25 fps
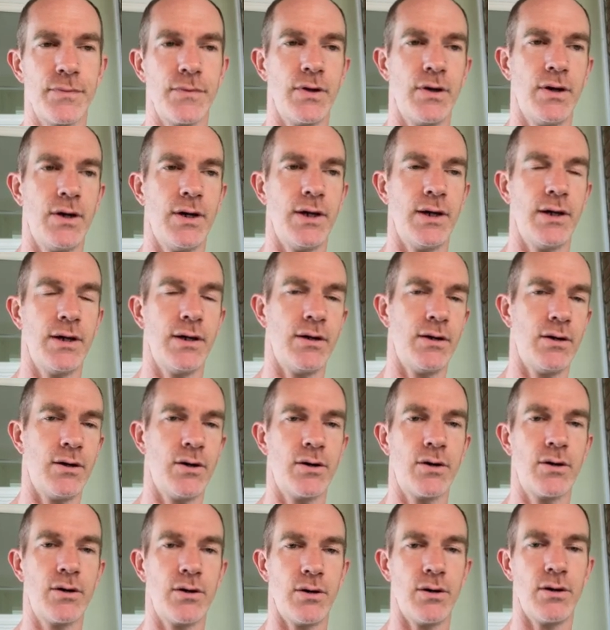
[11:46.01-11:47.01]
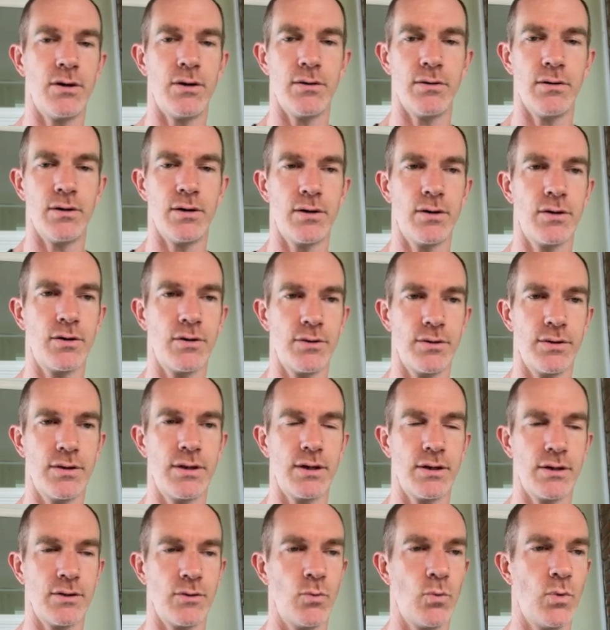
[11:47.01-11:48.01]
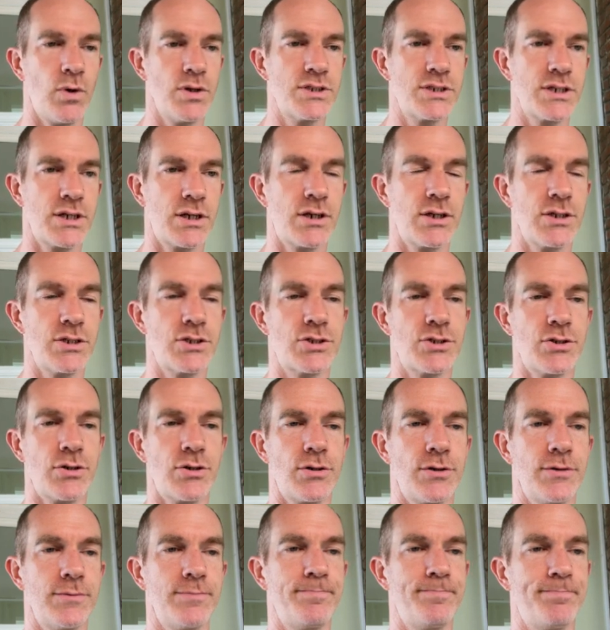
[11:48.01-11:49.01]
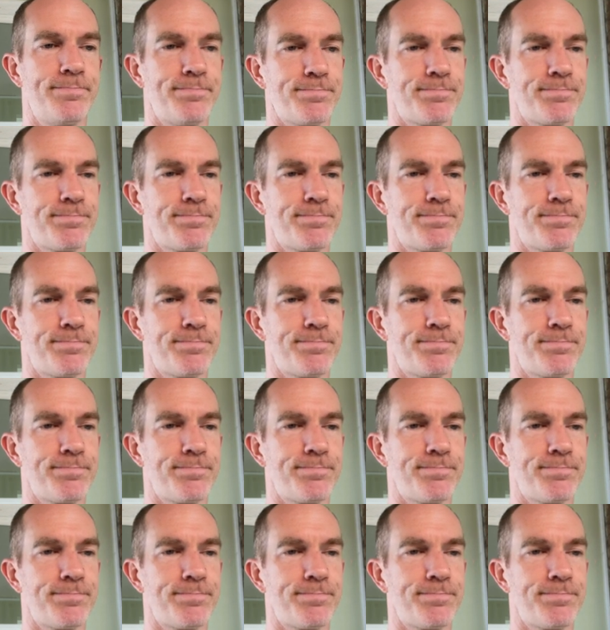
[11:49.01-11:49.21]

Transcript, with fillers: uh, are, are the ones in concern.